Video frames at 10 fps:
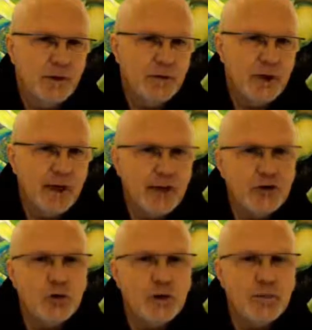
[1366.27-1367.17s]
And
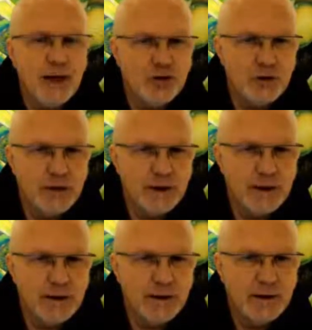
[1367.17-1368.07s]
as you imagine
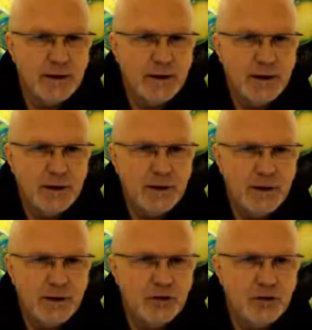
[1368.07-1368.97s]
that,
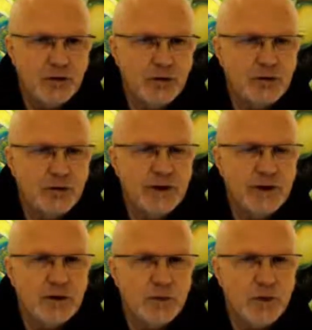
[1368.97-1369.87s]
imagine or
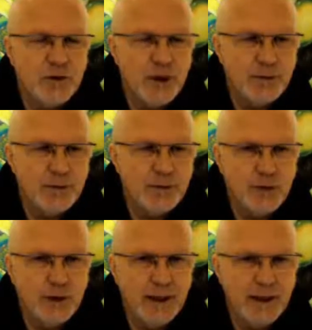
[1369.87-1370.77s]
feel what's happening to
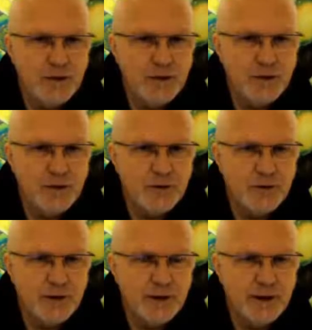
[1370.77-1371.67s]
your hand. Does it
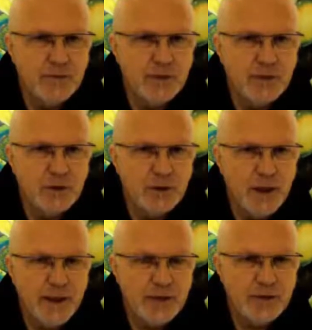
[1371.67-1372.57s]
feel heavy or
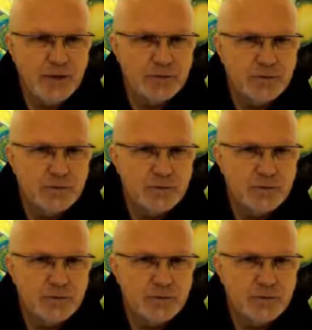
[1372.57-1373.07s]
lighter?